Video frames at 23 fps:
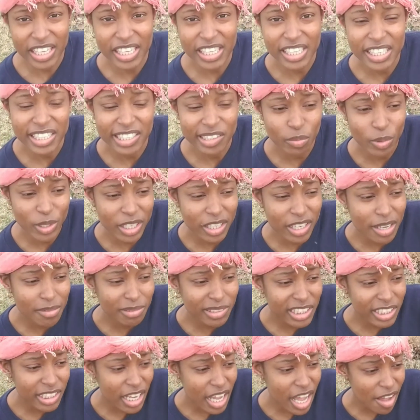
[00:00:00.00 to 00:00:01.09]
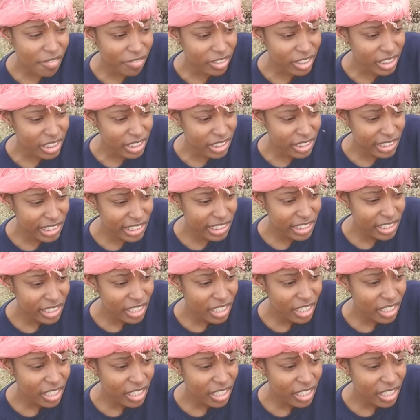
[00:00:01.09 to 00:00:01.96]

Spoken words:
is, when it comes to confidence,